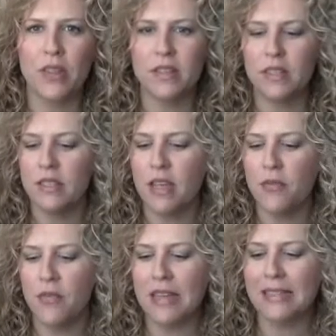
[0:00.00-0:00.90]
This is a
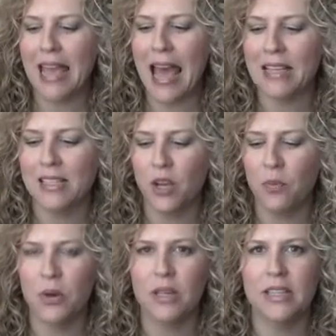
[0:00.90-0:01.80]
fantastic
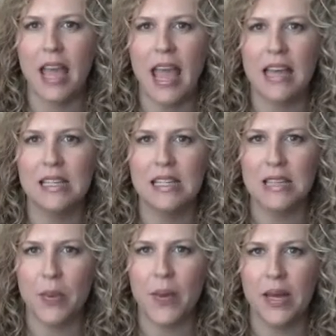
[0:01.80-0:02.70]
book to hand to
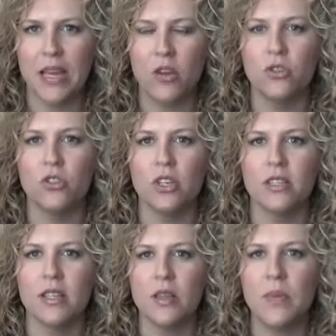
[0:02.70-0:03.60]
somebody who's
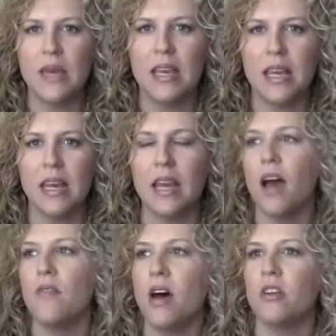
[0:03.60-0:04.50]
just at the beginning
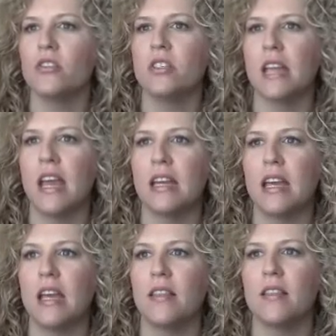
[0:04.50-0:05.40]
of
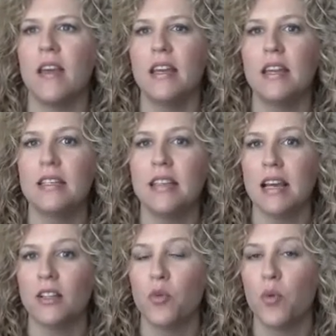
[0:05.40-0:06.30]
understanding that they need to
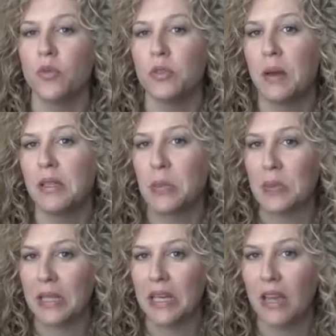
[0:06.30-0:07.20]
take a little more
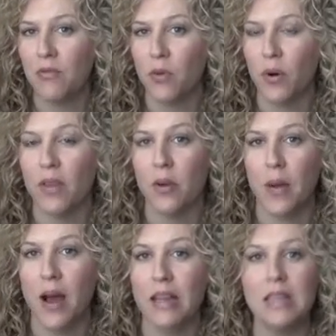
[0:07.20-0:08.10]
responsibility for their
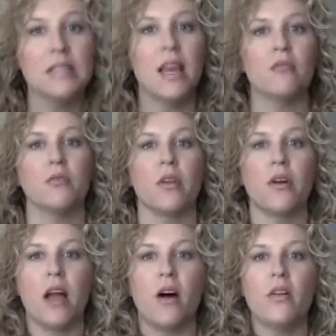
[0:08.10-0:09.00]
bodies and for
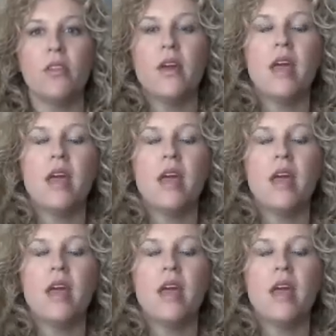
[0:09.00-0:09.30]
their health,